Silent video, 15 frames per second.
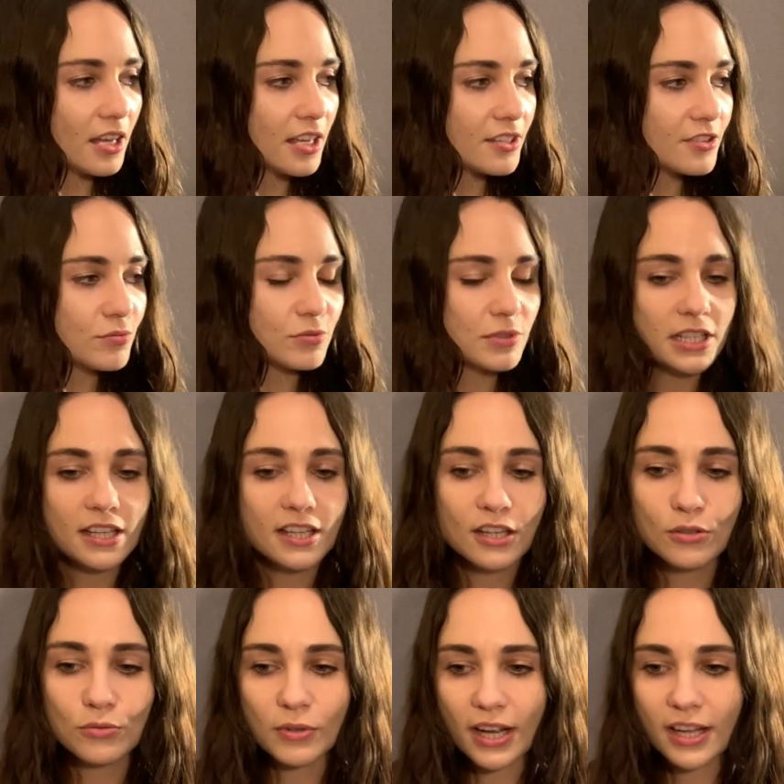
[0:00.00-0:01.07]
It's really
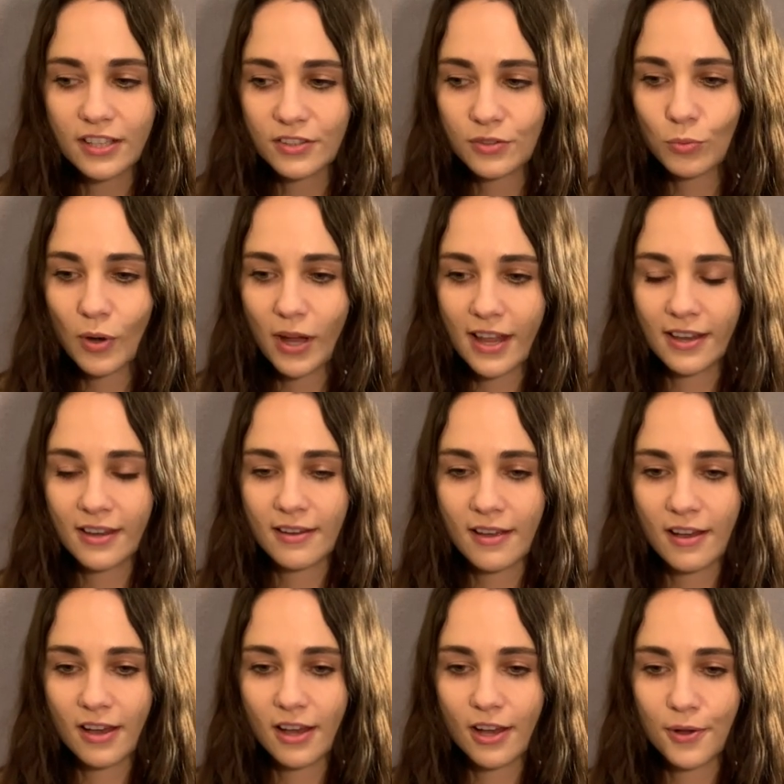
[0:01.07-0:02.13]
great
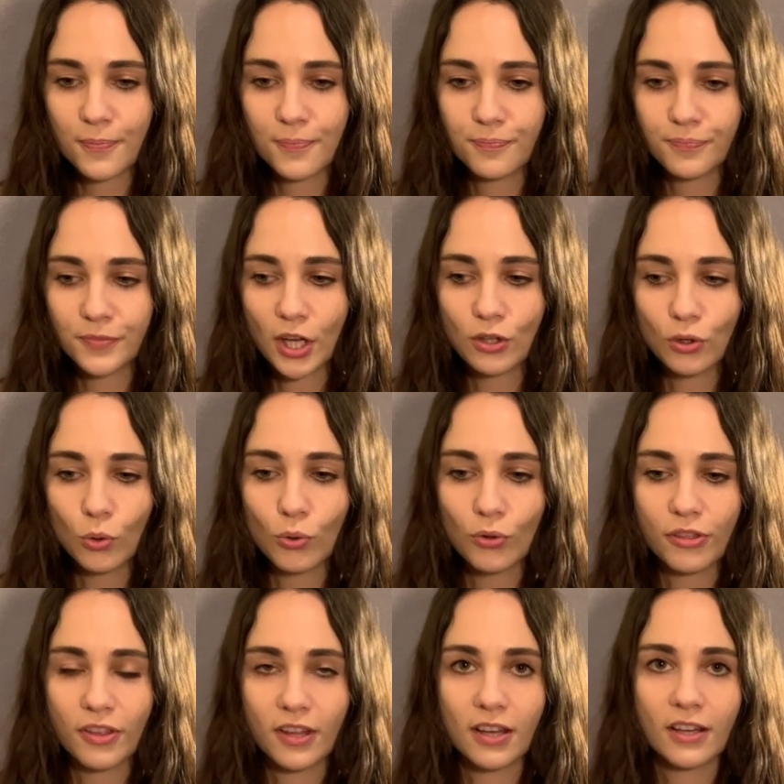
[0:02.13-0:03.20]
when an
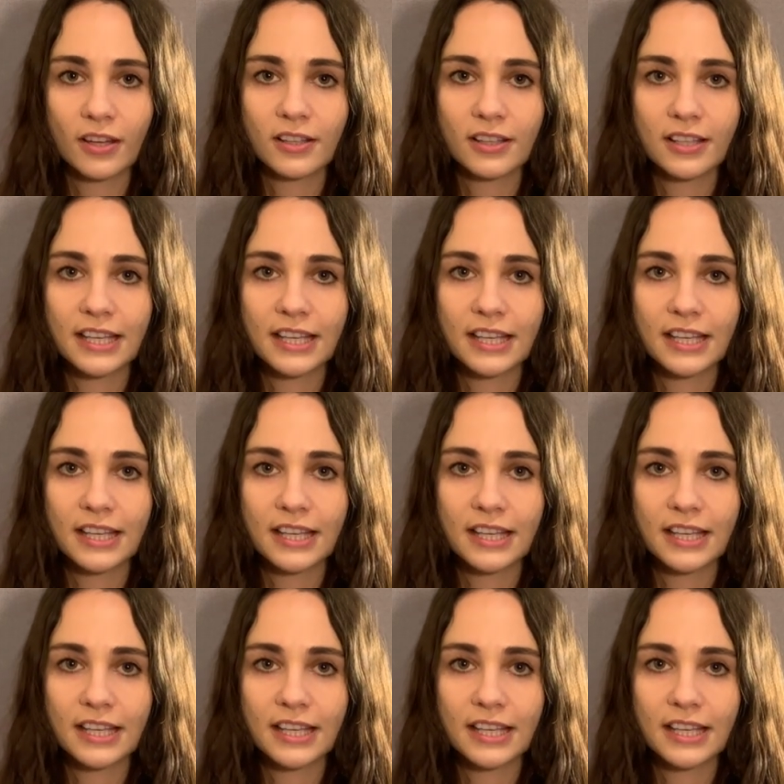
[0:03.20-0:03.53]
author